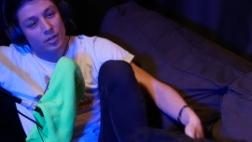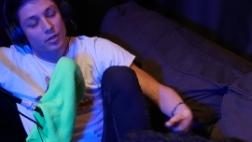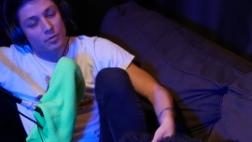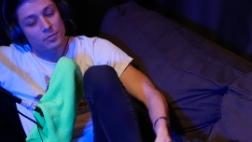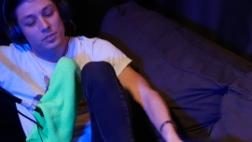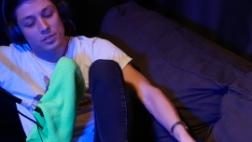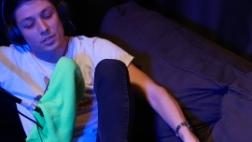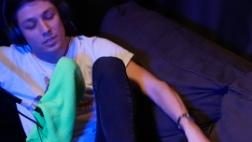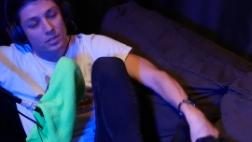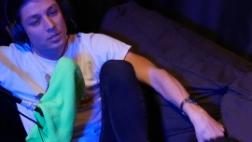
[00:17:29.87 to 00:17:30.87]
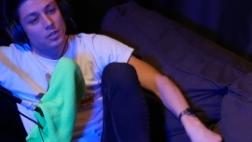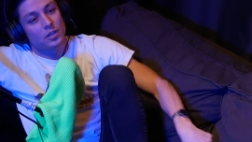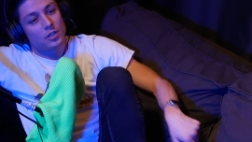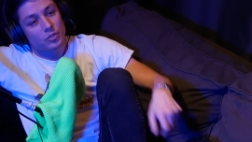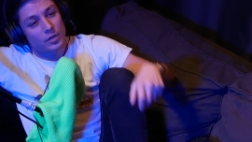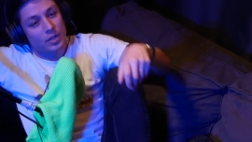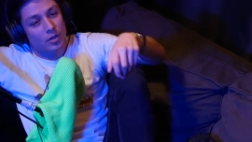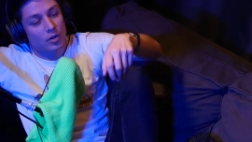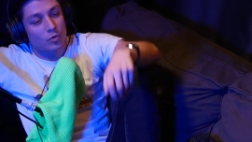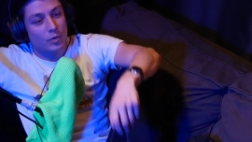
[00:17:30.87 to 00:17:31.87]
our own music, and doing it in our
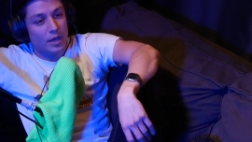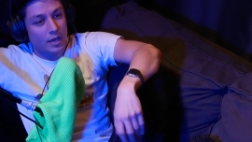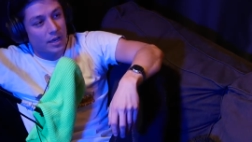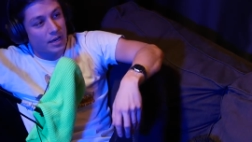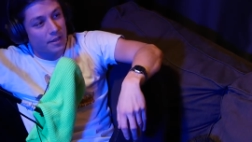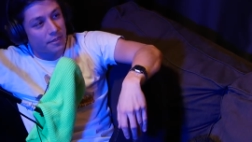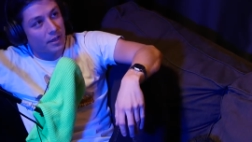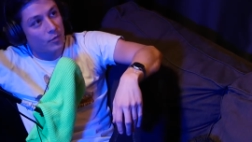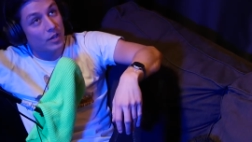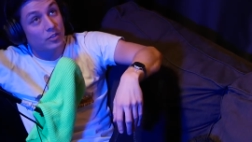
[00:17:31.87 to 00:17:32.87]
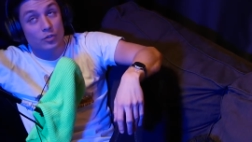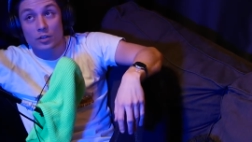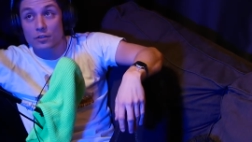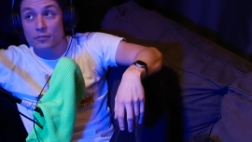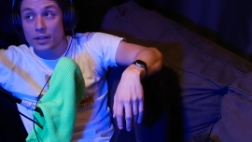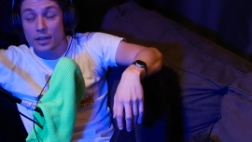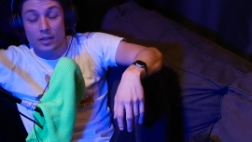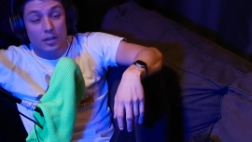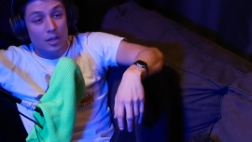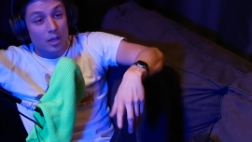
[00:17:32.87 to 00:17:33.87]
own way. And I think we sort of like
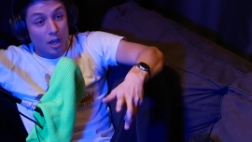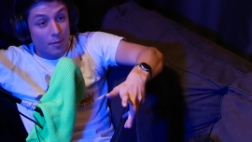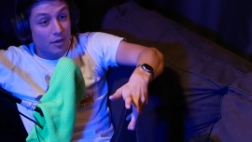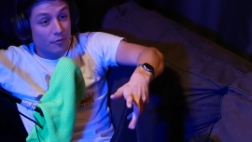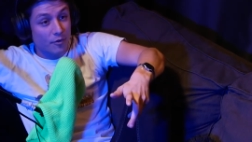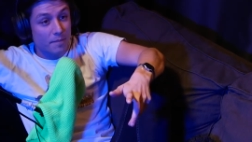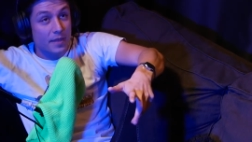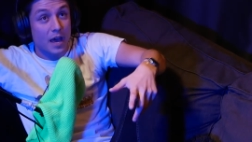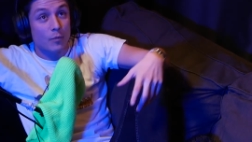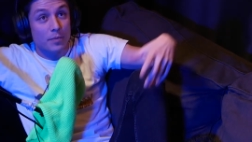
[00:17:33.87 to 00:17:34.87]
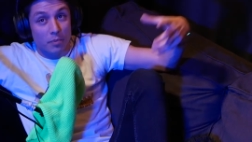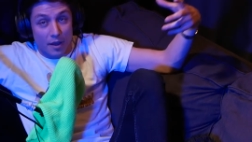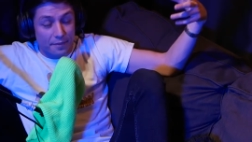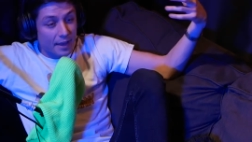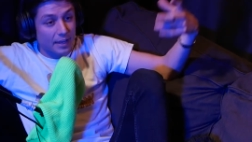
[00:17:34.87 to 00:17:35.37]
coming from that, we brought that